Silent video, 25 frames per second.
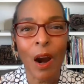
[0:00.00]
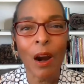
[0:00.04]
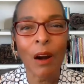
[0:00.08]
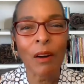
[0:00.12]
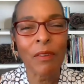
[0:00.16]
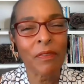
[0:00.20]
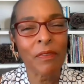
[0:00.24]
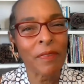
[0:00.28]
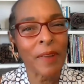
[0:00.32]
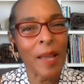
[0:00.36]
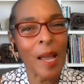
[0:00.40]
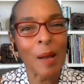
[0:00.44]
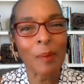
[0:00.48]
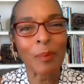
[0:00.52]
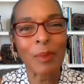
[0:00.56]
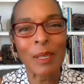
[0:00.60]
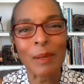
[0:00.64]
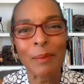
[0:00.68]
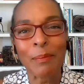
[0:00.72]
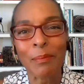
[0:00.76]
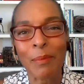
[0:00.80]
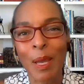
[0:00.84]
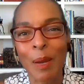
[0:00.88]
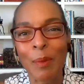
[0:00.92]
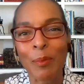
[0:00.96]
Our
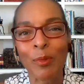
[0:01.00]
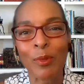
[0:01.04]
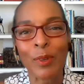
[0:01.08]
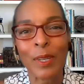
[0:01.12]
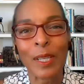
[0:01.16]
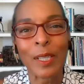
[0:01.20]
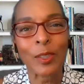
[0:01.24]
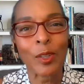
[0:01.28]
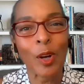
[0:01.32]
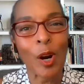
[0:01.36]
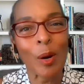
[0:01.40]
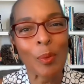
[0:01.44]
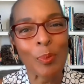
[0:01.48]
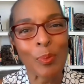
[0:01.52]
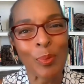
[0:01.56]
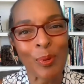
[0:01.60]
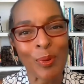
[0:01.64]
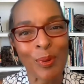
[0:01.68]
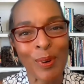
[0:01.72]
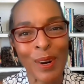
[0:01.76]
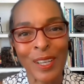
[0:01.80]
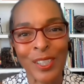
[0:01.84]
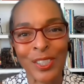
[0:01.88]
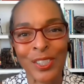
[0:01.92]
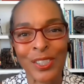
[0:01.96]
family memories are
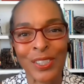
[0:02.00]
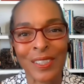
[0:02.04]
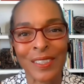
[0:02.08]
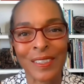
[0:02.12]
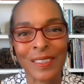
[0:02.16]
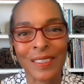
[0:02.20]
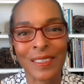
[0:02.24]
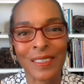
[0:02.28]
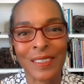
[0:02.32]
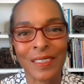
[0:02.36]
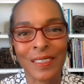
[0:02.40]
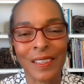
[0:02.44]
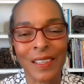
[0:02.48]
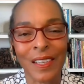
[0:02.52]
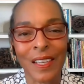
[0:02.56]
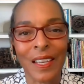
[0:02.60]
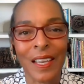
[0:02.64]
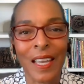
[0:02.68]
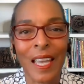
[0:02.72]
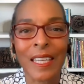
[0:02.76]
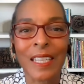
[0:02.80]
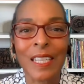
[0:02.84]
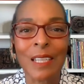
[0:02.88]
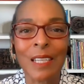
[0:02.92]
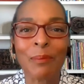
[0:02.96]
precious.
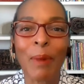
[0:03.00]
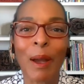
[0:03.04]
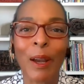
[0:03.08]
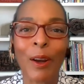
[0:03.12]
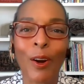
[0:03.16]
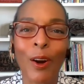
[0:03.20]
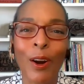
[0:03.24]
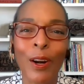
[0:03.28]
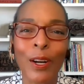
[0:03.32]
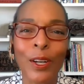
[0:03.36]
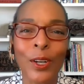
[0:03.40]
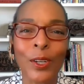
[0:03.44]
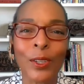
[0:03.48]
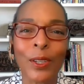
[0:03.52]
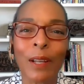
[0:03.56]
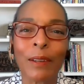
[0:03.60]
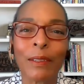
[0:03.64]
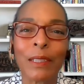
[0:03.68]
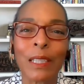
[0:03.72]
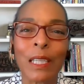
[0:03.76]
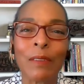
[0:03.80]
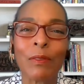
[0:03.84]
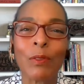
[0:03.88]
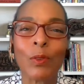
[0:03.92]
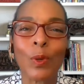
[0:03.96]
And in my article,
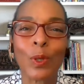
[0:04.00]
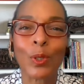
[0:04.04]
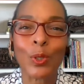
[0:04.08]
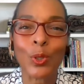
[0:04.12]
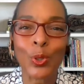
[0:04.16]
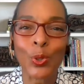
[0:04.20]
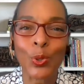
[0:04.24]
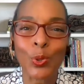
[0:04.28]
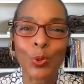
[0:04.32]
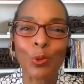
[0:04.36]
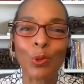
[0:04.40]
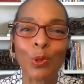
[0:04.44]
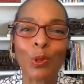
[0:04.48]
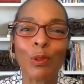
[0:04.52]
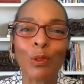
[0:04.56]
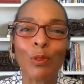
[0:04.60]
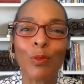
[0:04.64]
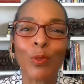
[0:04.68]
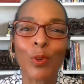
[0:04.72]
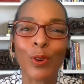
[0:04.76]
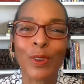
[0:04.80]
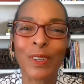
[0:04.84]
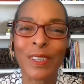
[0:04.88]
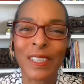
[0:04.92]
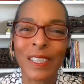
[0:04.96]
I'll give you a tool
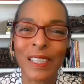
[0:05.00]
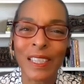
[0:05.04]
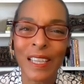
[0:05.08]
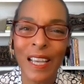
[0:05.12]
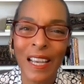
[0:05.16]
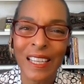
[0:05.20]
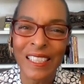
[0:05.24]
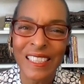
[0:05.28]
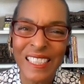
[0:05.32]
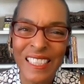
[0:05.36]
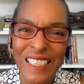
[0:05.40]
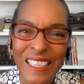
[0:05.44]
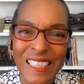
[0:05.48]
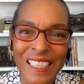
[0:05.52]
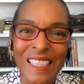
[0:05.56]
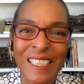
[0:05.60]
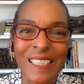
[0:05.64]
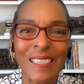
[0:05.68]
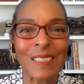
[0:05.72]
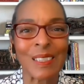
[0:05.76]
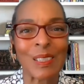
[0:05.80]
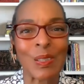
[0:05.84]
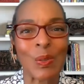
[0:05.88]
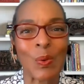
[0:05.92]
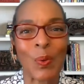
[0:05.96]
for an
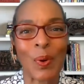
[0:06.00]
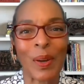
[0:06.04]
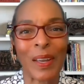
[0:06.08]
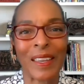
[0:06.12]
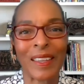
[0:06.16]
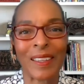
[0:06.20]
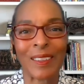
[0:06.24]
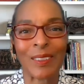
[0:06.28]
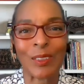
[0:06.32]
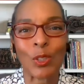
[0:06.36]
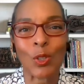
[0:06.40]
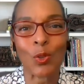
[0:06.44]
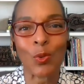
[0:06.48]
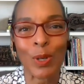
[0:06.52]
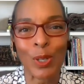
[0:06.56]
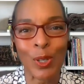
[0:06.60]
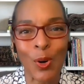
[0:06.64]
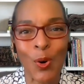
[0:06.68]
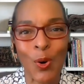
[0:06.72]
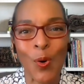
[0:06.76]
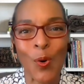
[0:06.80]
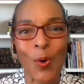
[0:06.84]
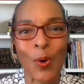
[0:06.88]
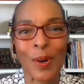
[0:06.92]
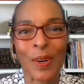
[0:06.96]
easy way to
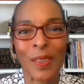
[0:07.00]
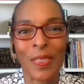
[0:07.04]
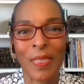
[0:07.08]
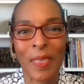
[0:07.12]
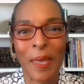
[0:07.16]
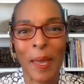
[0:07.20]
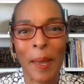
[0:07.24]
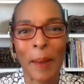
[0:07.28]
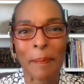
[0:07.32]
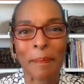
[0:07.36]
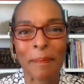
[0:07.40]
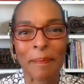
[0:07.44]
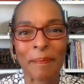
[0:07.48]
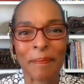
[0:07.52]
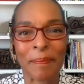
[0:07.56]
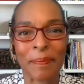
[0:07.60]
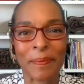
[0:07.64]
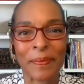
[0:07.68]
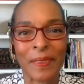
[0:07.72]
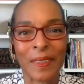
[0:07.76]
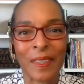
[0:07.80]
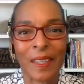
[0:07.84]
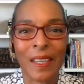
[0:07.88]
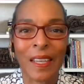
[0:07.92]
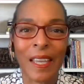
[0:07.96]
record them.
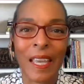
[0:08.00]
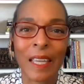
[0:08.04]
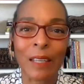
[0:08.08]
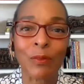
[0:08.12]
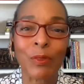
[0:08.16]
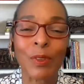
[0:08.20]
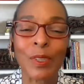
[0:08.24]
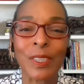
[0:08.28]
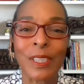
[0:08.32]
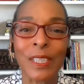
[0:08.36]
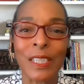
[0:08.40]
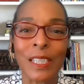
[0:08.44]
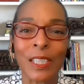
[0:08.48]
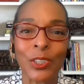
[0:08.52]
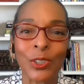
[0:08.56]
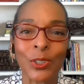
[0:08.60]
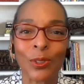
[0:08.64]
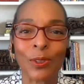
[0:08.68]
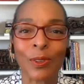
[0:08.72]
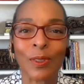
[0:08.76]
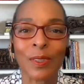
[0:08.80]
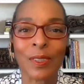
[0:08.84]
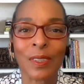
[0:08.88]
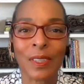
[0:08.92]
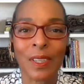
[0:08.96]
And for
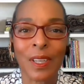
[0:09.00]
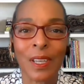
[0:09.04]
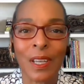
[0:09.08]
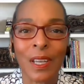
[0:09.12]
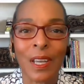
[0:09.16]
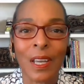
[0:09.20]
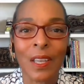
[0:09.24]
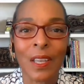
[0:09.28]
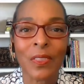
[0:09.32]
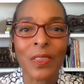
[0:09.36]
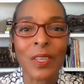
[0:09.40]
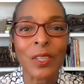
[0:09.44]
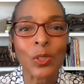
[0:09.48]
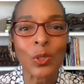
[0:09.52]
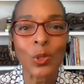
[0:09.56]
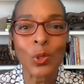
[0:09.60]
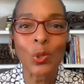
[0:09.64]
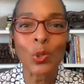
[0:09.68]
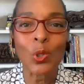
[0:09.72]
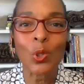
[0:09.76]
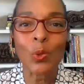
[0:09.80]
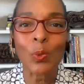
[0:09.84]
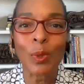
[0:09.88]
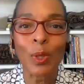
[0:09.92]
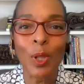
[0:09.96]
teachers, this
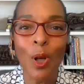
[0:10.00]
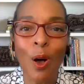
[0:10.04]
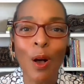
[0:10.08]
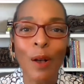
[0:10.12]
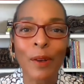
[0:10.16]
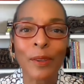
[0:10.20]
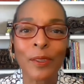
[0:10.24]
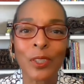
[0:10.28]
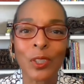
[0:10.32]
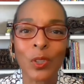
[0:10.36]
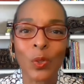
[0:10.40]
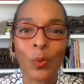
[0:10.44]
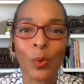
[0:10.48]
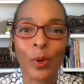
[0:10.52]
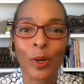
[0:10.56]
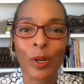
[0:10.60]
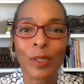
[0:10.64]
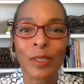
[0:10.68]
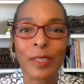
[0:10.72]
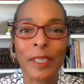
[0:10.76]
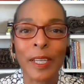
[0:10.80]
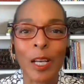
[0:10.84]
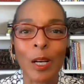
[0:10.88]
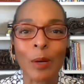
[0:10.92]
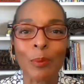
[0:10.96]
tool will also
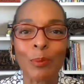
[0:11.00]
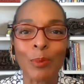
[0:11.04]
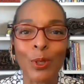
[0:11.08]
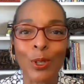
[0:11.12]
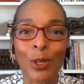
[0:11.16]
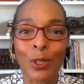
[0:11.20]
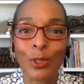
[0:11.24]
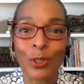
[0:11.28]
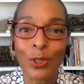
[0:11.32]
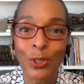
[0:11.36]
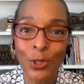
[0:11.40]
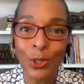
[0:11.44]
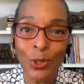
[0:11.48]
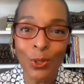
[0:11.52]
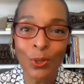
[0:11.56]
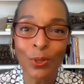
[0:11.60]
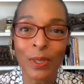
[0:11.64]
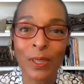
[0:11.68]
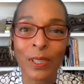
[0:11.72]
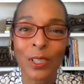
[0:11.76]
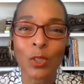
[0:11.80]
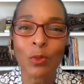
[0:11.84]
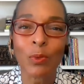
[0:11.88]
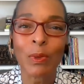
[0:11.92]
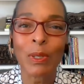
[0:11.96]
work to help your
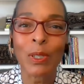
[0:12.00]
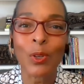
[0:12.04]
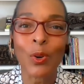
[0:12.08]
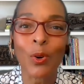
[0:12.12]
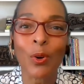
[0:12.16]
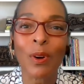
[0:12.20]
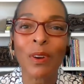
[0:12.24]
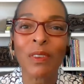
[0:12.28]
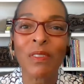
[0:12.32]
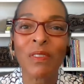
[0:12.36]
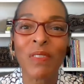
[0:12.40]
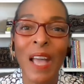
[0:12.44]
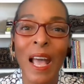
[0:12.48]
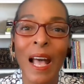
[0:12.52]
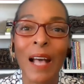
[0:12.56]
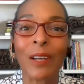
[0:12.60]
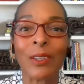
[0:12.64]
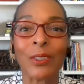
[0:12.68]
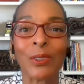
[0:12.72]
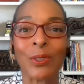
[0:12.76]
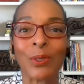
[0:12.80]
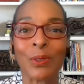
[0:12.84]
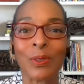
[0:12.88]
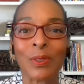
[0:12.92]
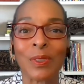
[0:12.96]
students record
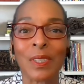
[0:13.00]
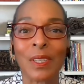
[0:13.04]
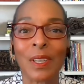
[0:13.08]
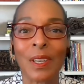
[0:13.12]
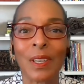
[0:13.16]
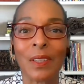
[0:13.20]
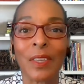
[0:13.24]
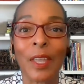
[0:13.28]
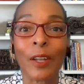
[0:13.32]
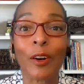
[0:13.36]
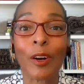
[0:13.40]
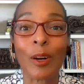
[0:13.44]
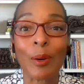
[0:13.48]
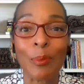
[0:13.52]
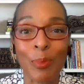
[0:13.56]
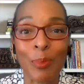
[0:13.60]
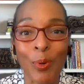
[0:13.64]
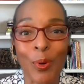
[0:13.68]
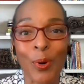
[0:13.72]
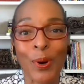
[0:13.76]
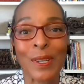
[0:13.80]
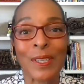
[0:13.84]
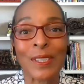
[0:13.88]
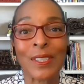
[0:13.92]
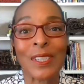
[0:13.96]
values that are
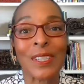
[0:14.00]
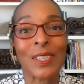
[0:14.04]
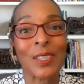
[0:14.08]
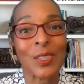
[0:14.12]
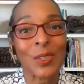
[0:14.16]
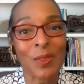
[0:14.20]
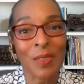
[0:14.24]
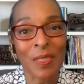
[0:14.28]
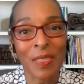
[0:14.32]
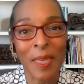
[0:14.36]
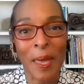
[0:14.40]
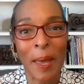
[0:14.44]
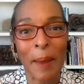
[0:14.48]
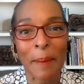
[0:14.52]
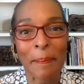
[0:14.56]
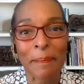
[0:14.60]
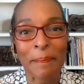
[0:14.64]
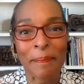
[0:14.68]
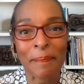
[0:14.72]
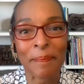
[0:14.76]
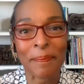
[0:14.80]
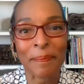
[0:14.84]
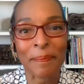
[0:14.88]
important to them.